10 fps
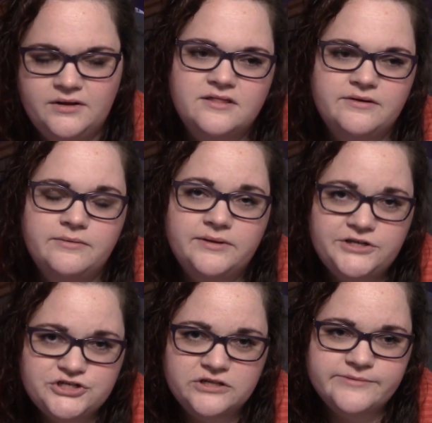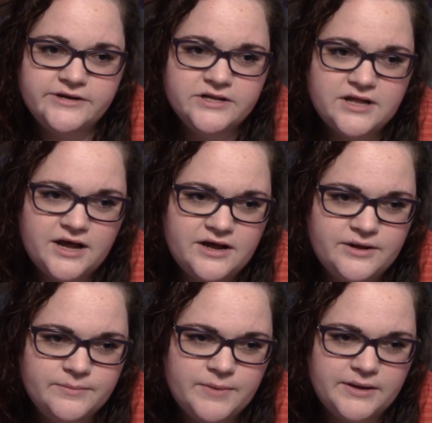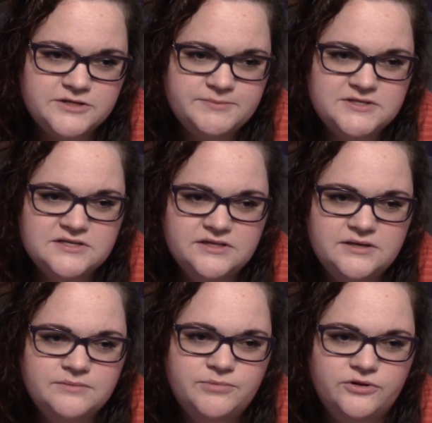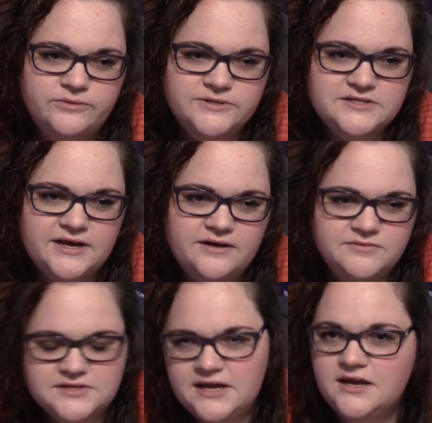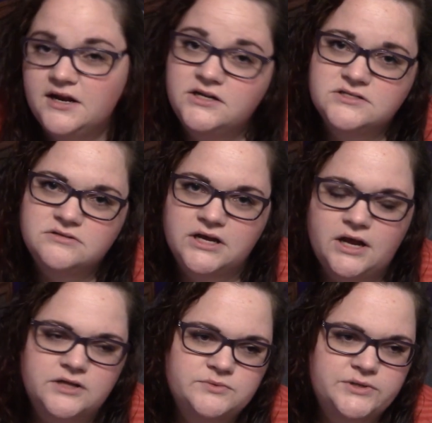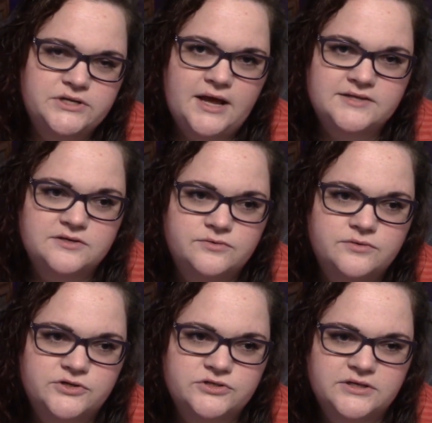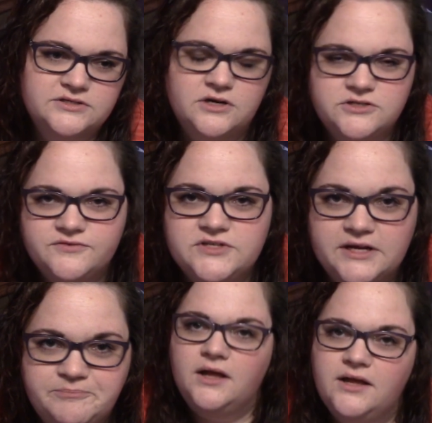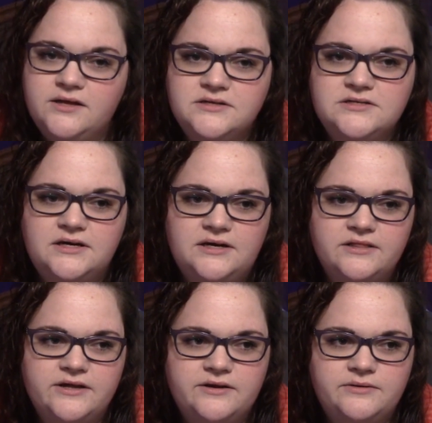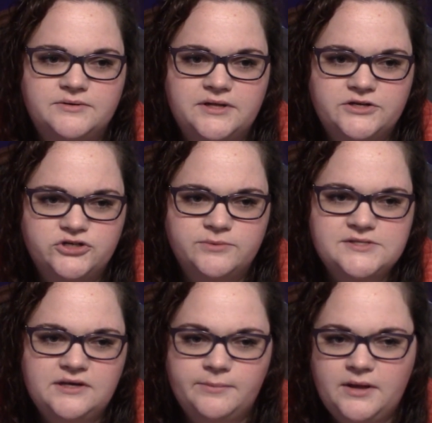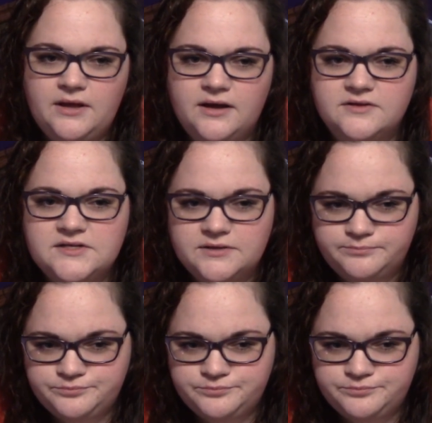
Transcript: They were really chill about it. I just basically pulled them aside and was like, hey, can I just, like, I just want to ask you a question, like, talk to you for a second. And they were like, sure, what's up? And I was like,